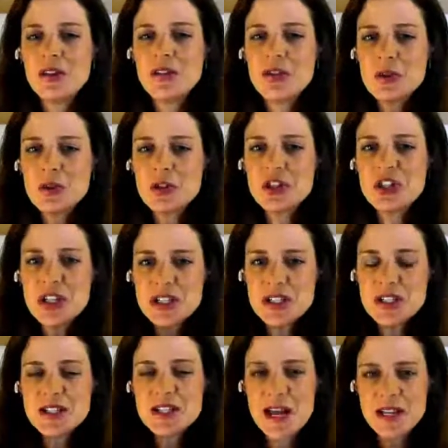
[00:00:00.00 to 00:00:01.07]
So she
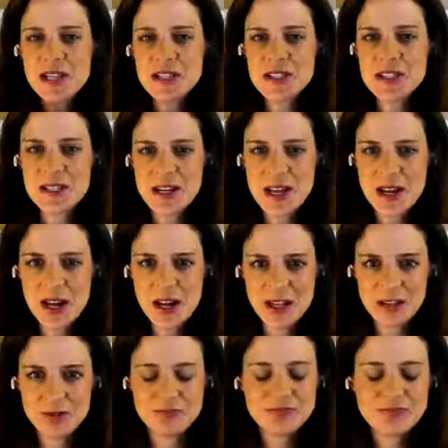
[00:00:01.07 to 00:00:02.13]
decided to stay
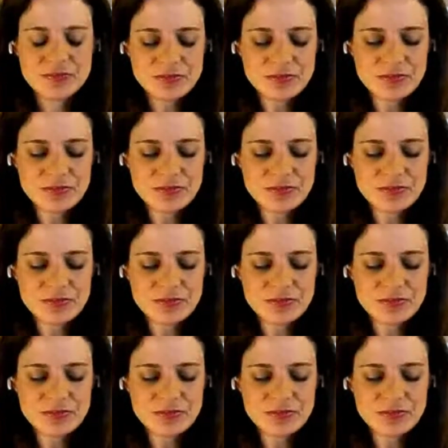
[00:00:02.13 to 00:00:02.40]
on